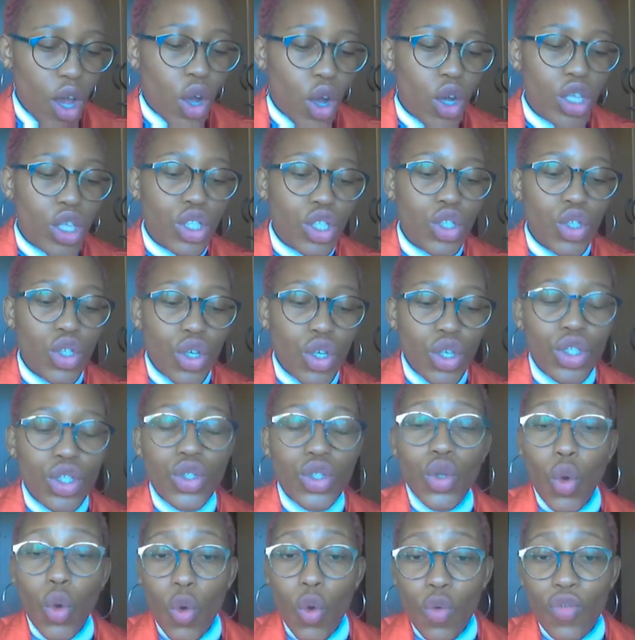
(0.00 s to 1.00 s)

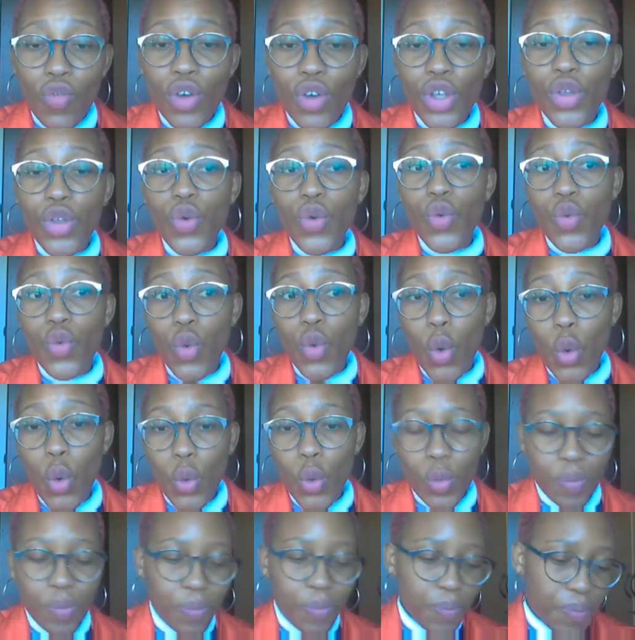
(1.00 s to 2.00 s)
Concerns over your
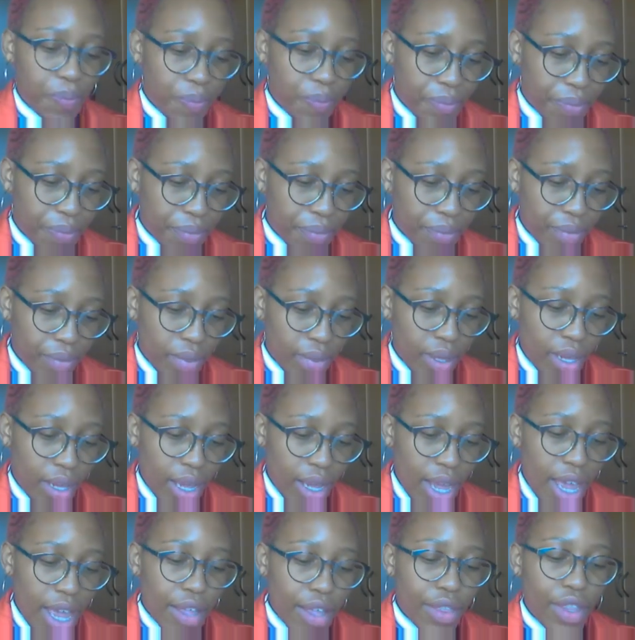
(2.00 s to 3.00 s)
role.
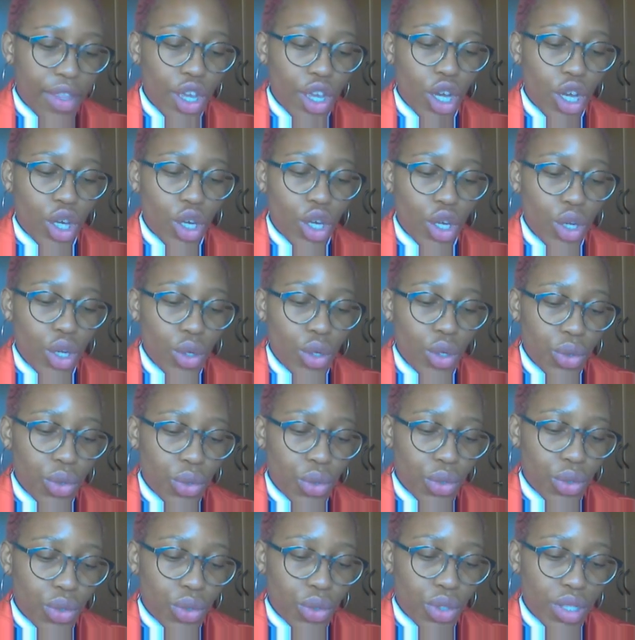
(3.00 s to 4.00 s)
There are
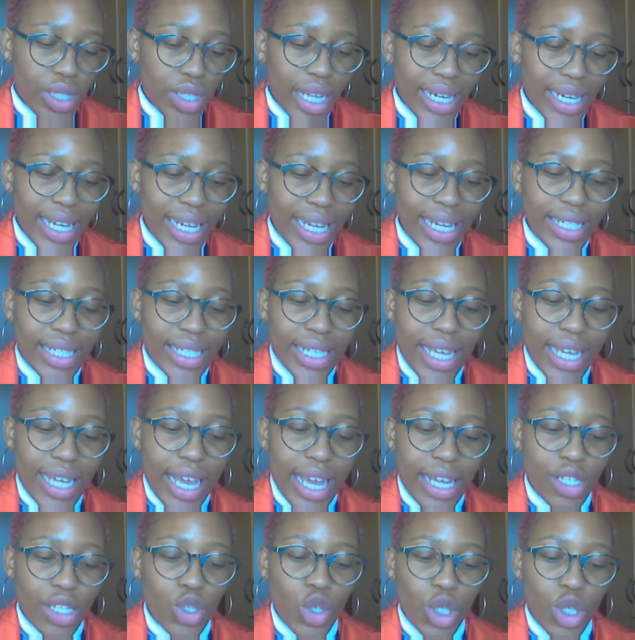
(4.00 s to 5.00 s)
clues that
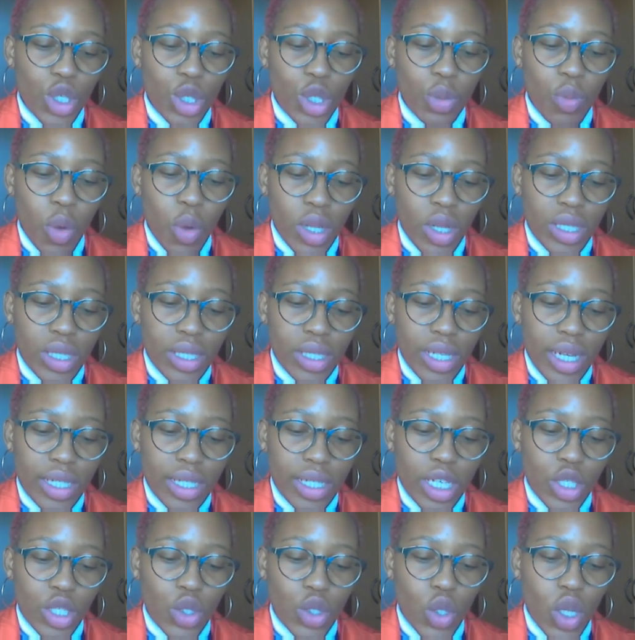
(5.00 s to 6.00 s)
indicate your sponsor
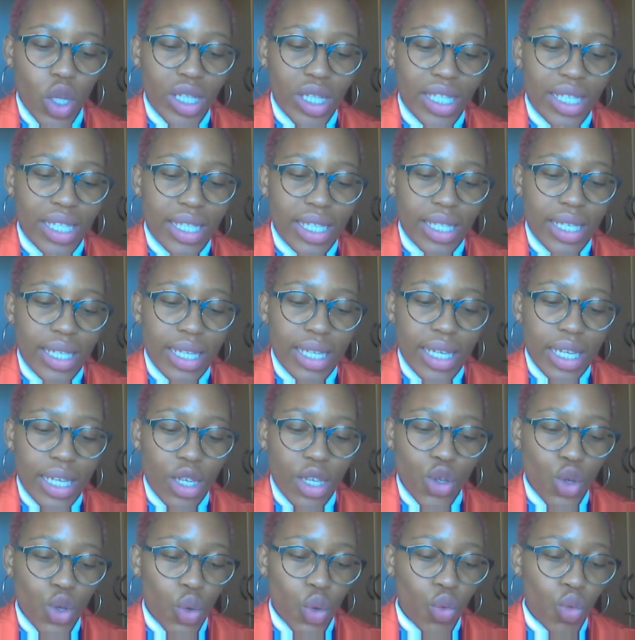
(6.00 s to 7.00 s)
does not see
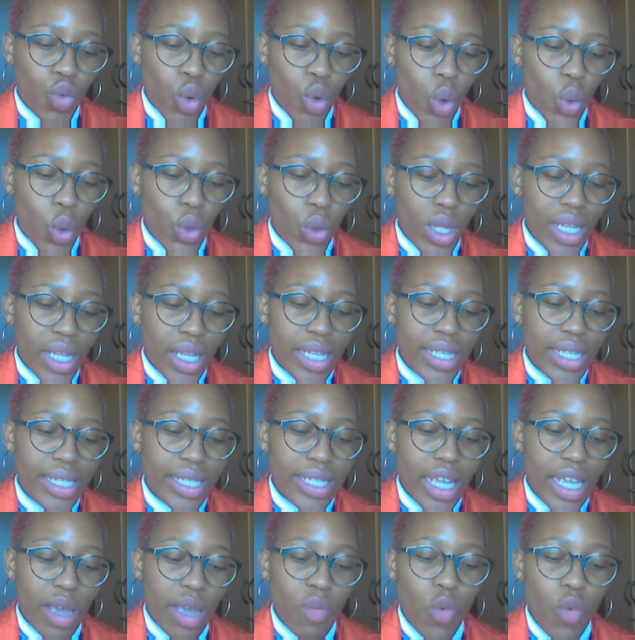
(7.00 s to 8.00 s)
your role in the
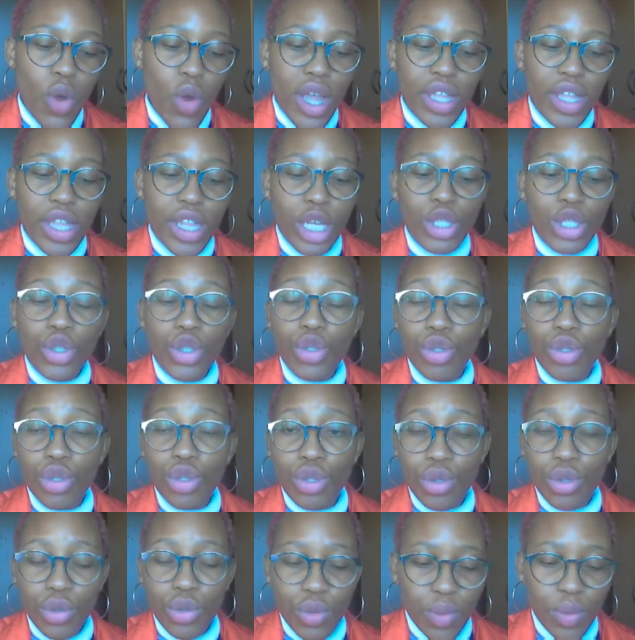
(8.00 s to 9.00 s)
same way that you
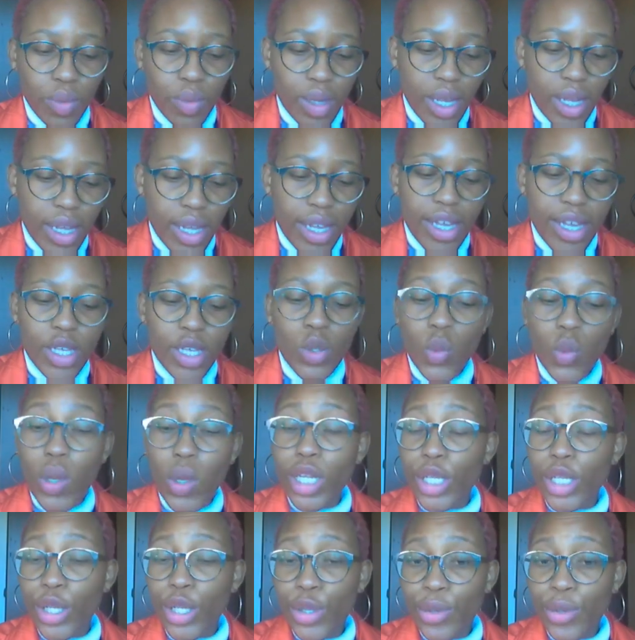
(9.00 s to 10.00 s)
do. Here's
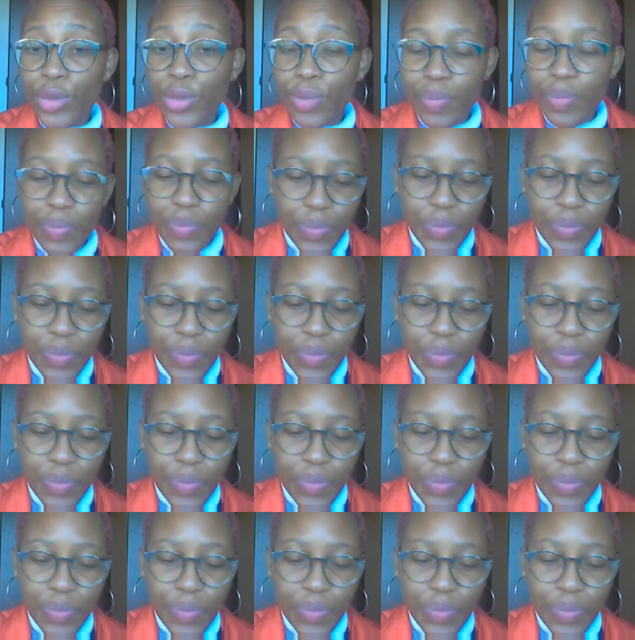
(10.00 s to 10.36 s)
one clue.